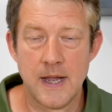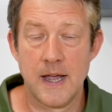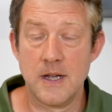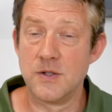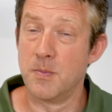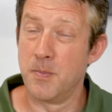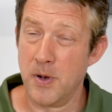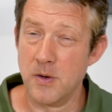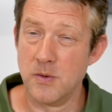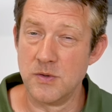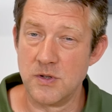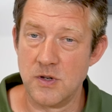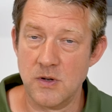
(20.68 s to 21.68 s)
as
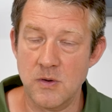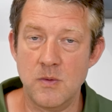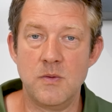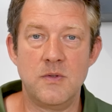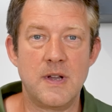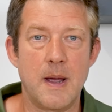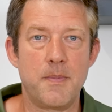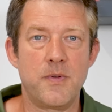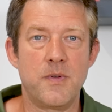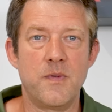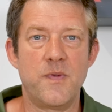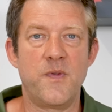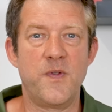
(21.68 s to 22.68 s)
opposed to depth
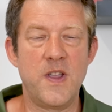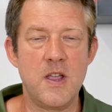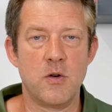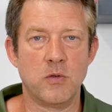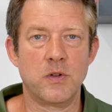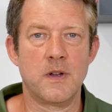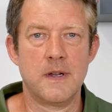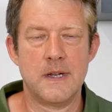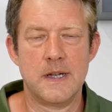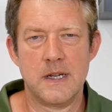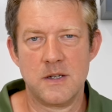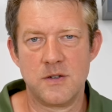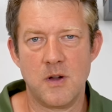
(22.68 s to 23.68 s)
of field.
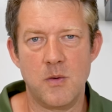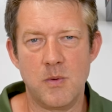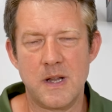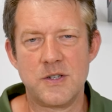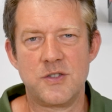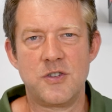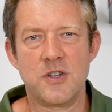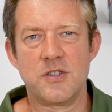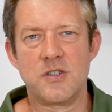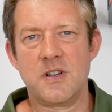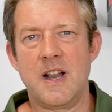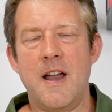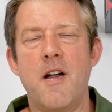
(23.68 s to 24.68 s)
So let's
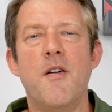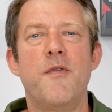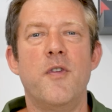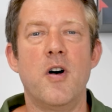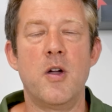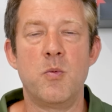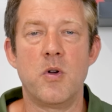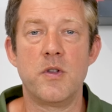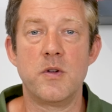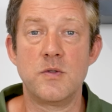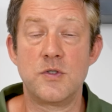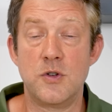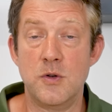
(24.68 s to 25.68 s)
just clarify what
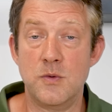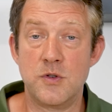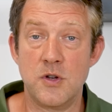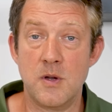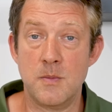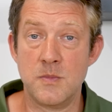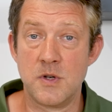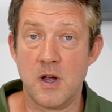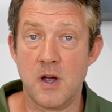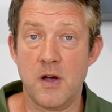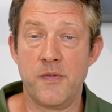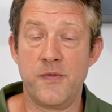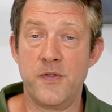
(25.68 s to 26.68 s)
those two terms
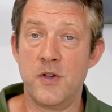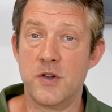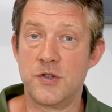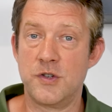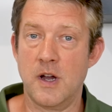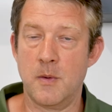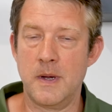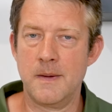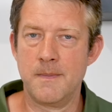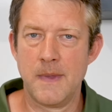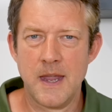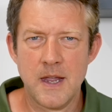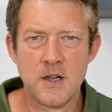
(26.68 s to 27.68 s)
are first, shall we?
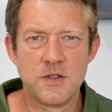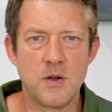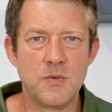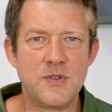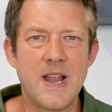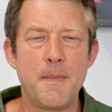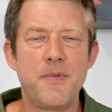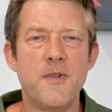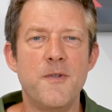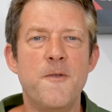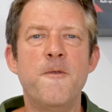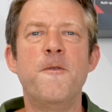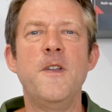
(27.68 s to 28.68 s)
So depth
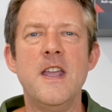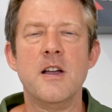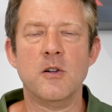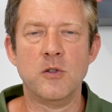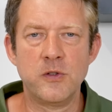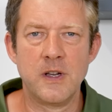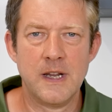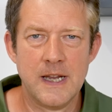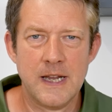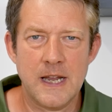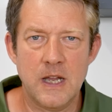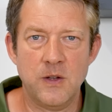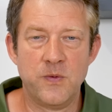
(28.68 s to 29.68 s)
of field
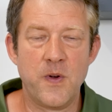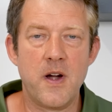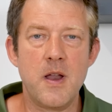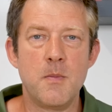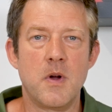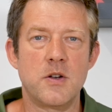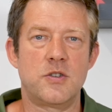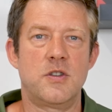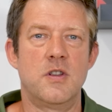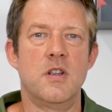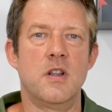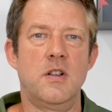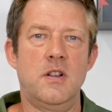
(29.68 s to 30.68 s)
is very much
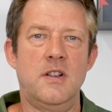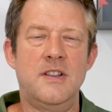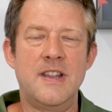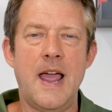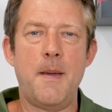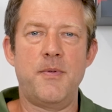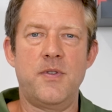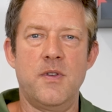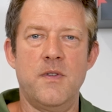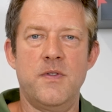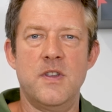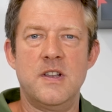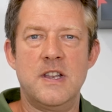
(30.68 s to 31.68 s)
the depth
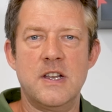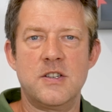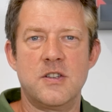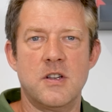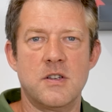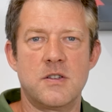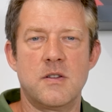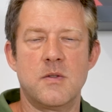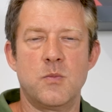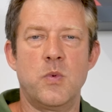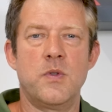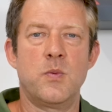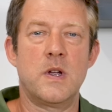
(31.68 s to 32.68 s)
of the distance
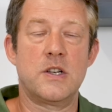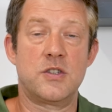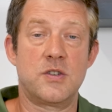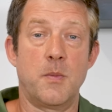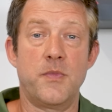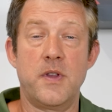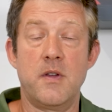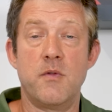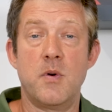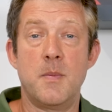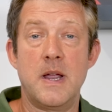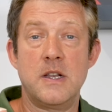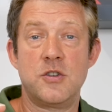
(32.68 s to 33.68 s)
with which something
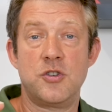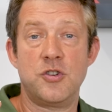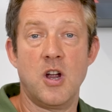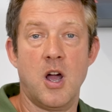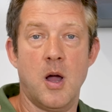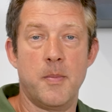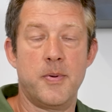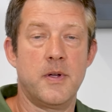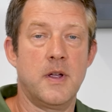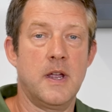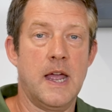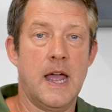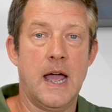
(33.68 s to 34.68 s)
remains sharp
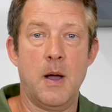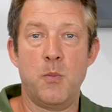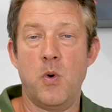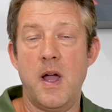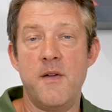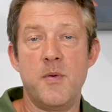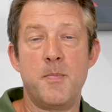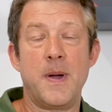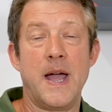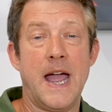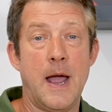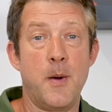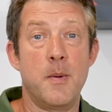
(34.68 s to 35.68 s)
at whatever
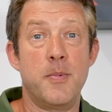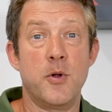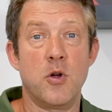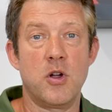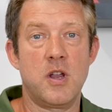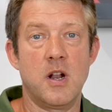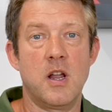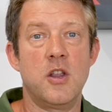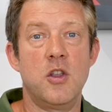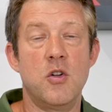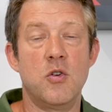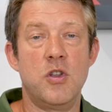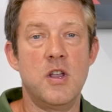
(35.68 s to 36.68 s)
power binocular
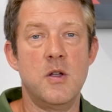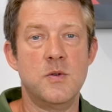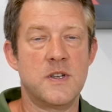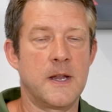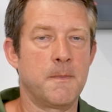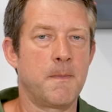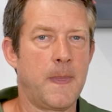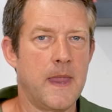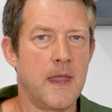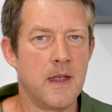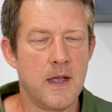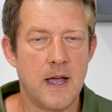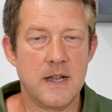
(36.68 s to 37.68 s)
you're using.
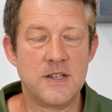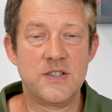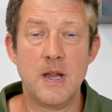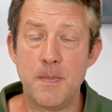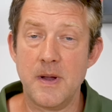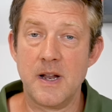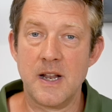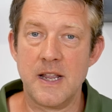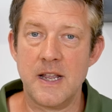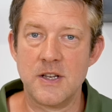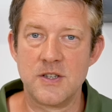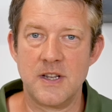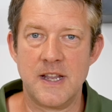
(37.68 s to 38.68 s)
And typically
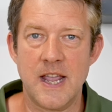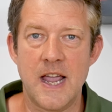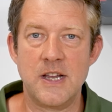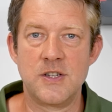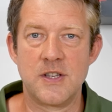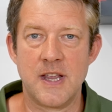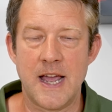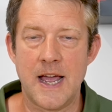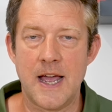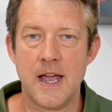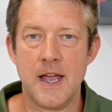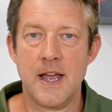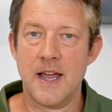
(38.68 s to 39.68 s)
it's the case
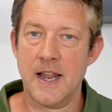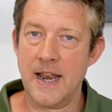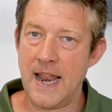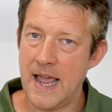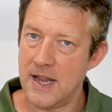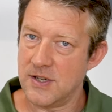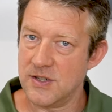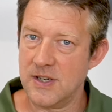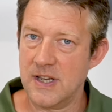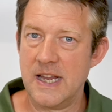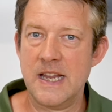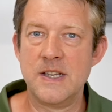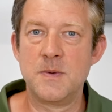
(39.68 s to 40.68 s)
that
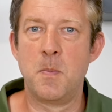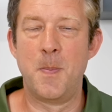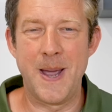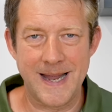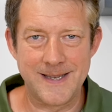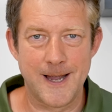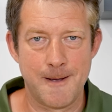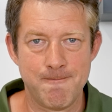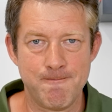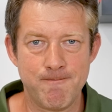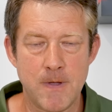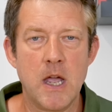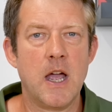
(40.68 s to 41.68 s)
less is better,
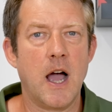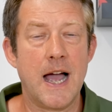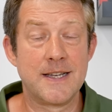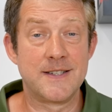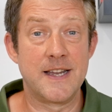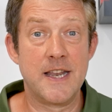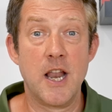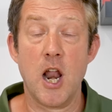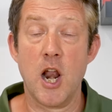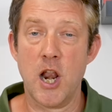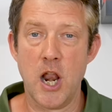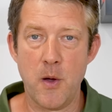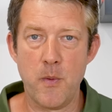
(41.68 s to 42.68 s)
as in
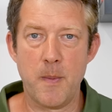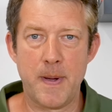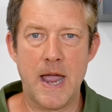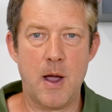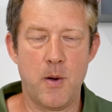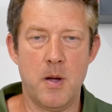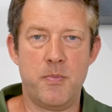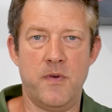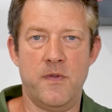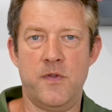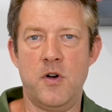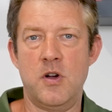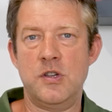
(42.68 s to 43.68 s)
lower power
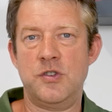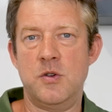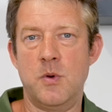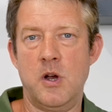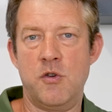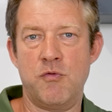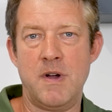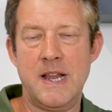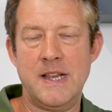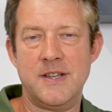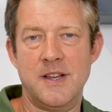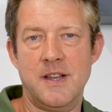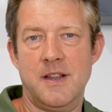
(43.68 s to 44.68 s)
provides you a
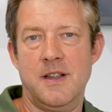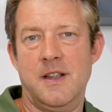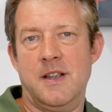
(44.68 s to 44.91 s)
greater